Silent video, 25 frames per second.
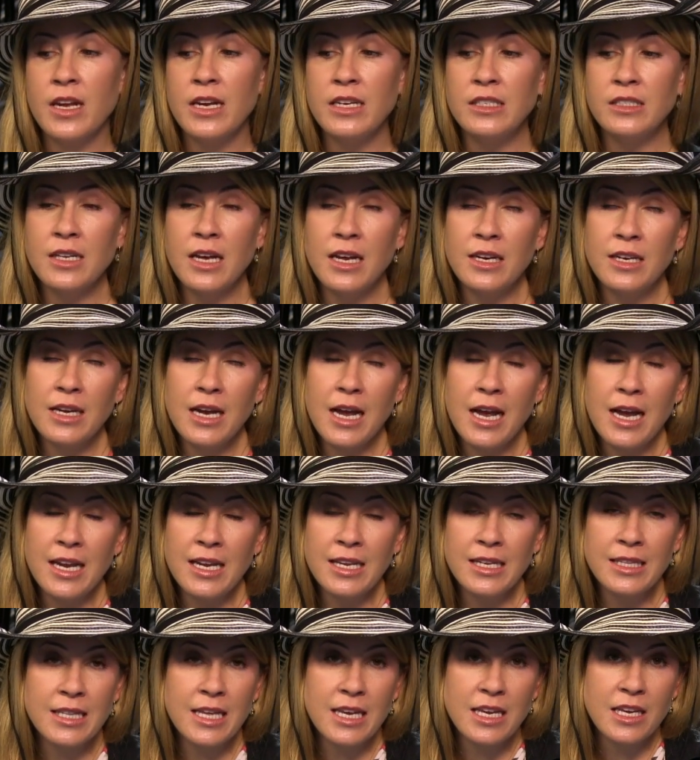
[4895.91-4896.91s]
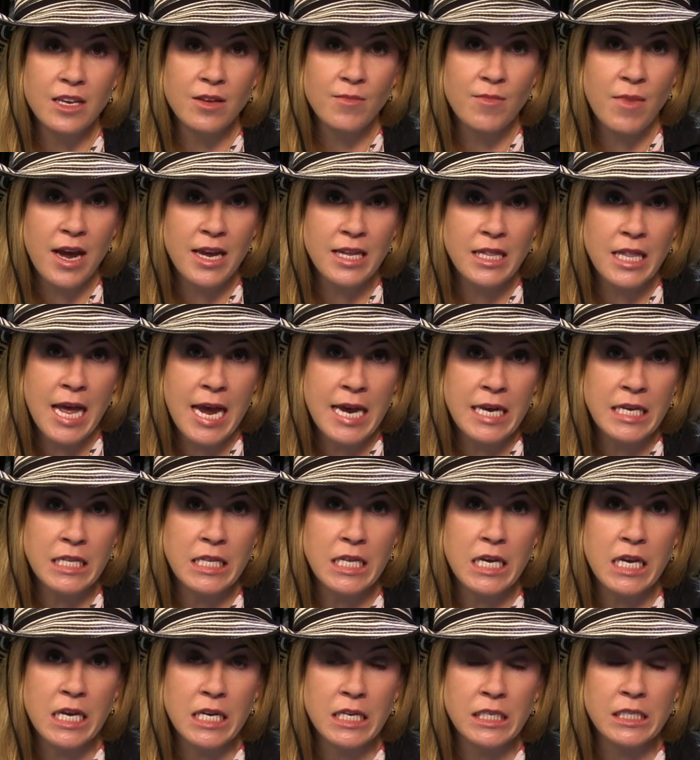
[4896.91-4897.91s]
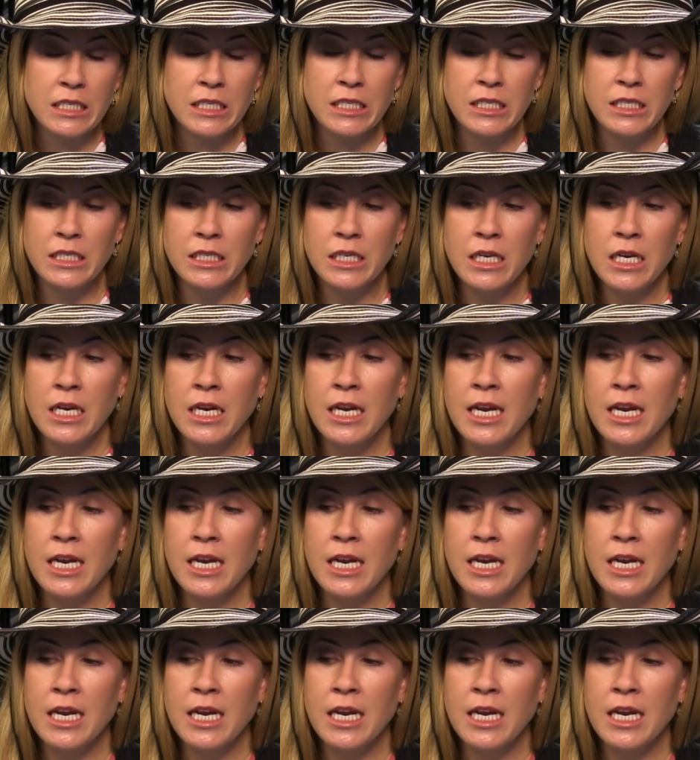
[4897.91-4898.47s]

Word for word: he said, I think you might like this.